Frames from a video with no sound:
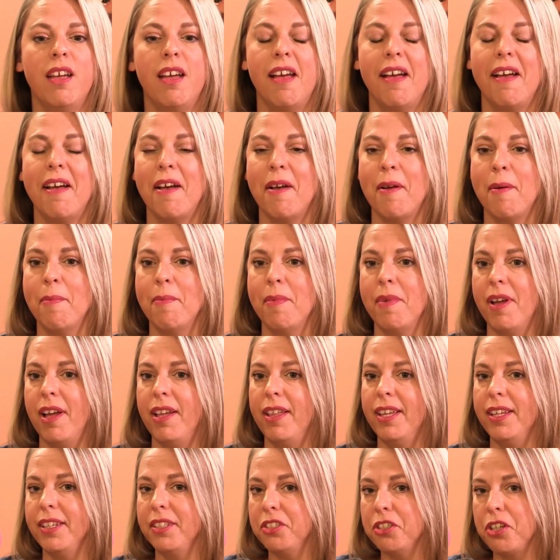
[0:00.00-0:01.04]
I
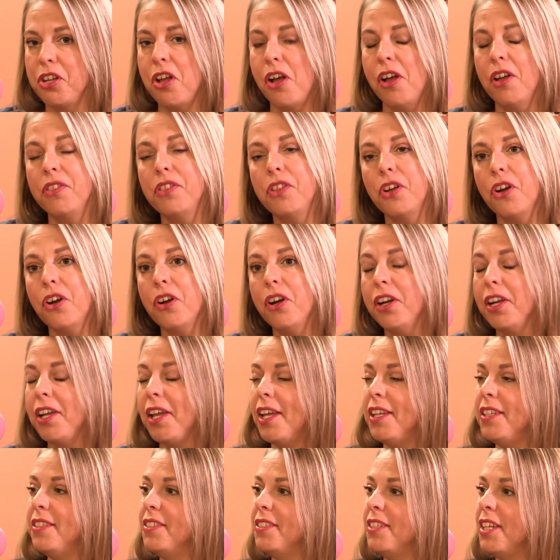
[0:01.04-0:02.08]
like to call it the
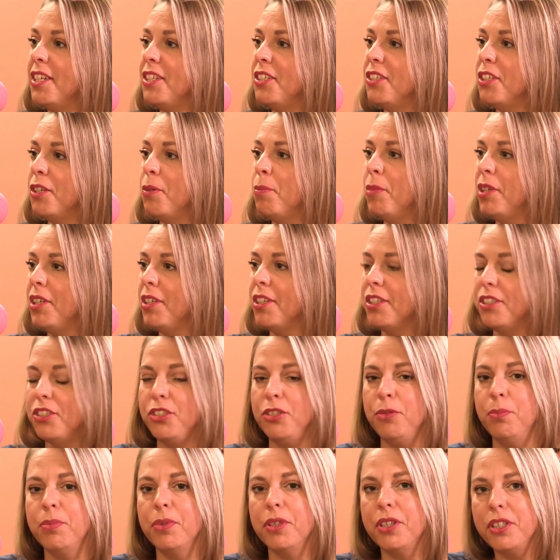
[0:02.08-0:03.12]
hurricane station, because
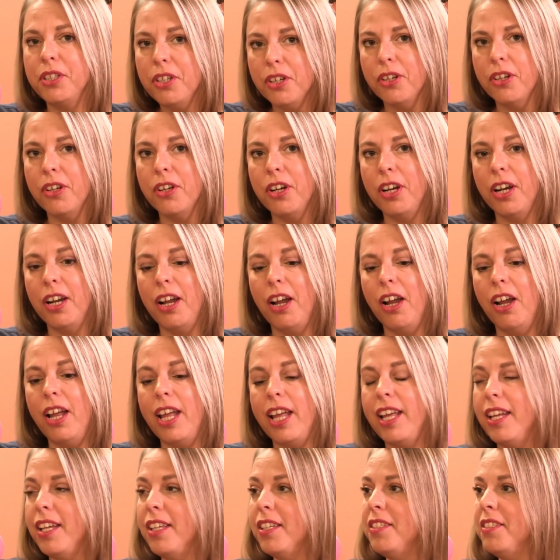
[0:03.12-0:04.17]
you put your
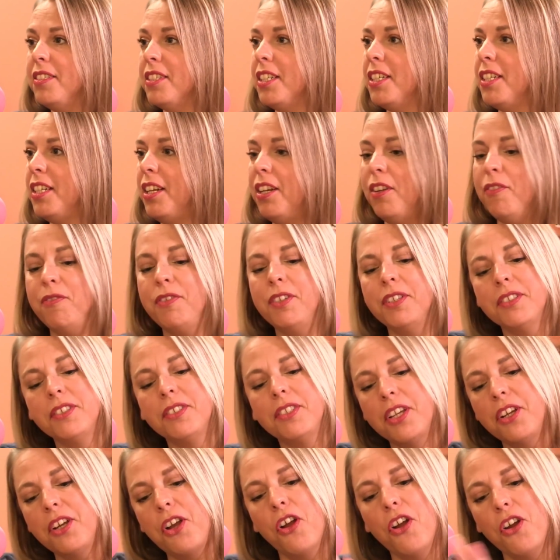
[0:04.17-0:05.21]
hands in and it feels
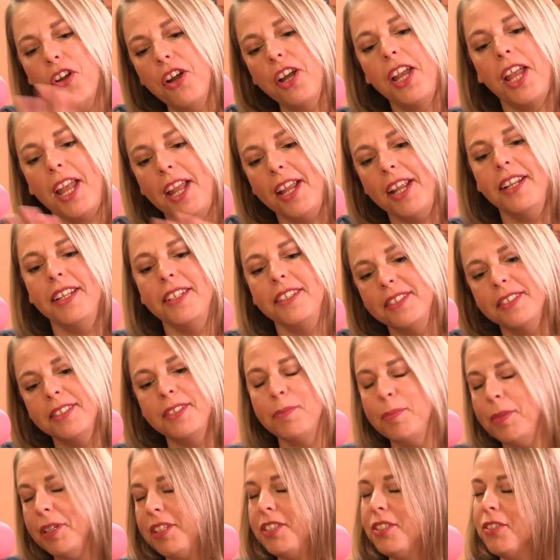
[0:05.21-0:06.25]
like a hurricane as it
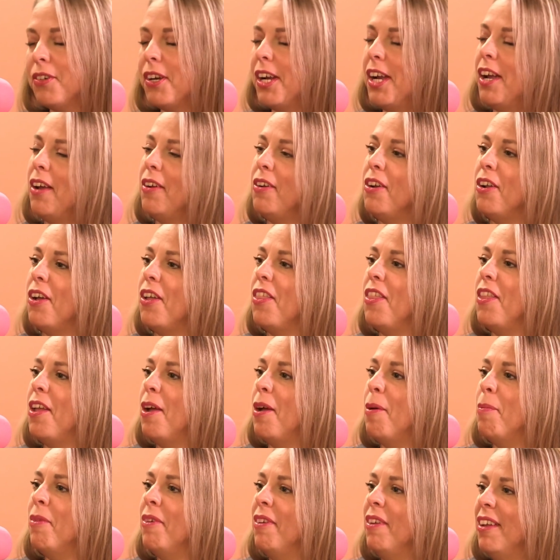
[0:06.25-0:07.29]
spins around on
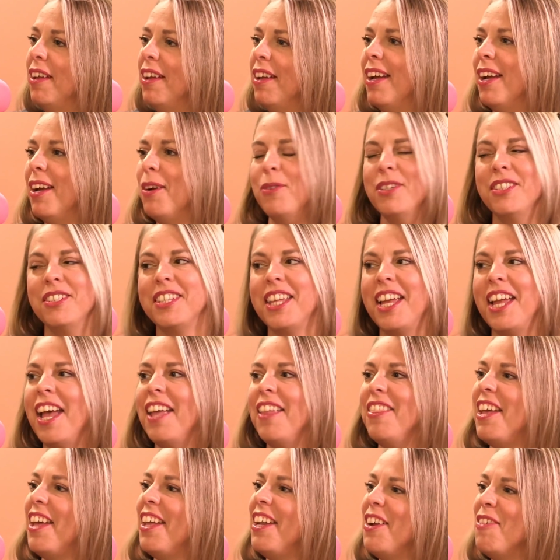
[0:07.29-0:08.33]
them. I wish they had
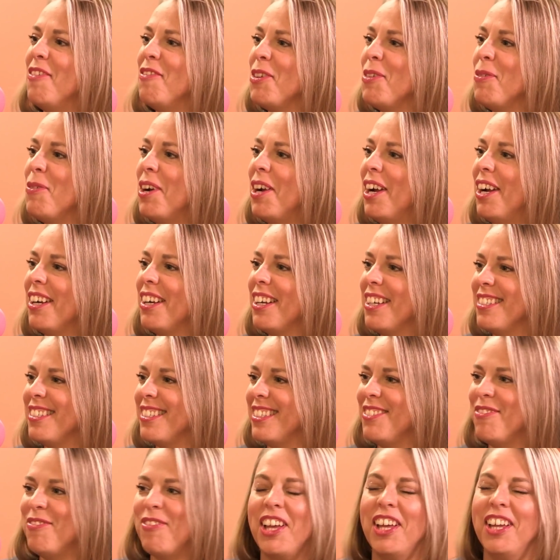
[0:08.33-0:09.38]
that everywhere because
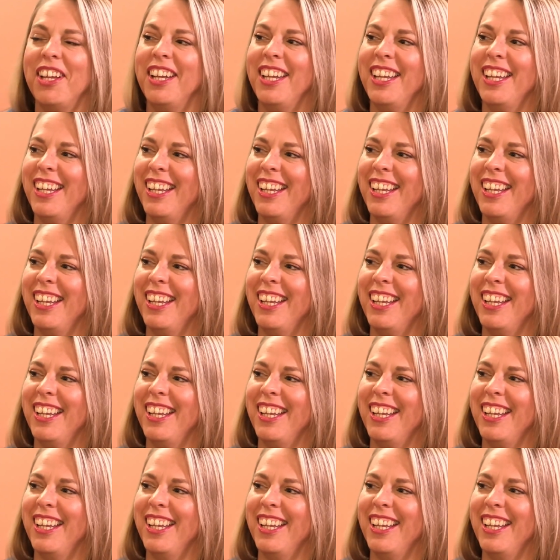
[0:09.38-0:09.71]
it's fun.